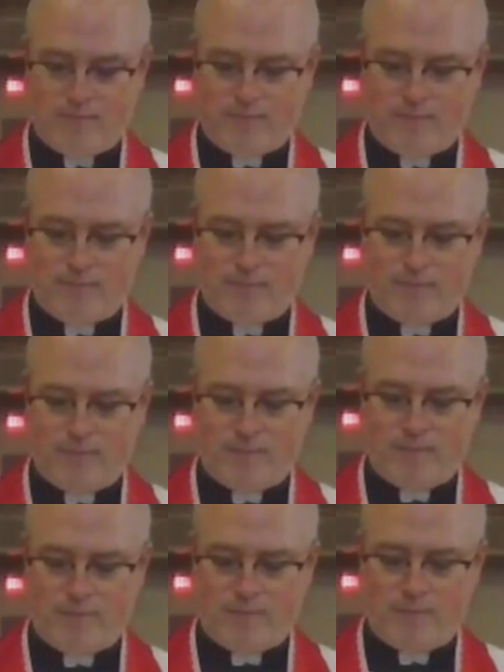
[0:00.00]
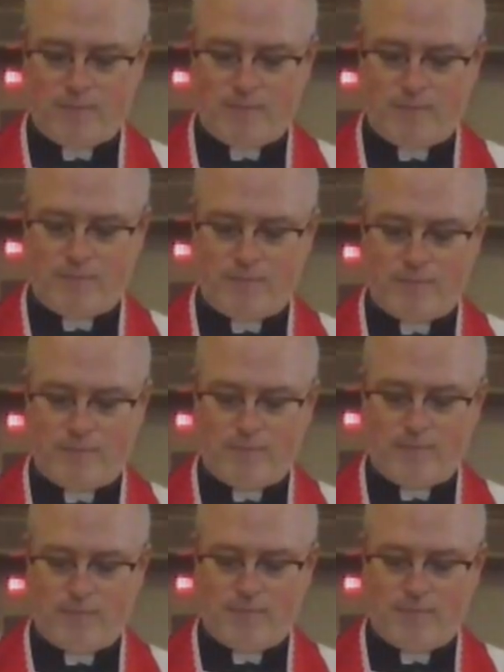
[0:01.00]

Nothing is said.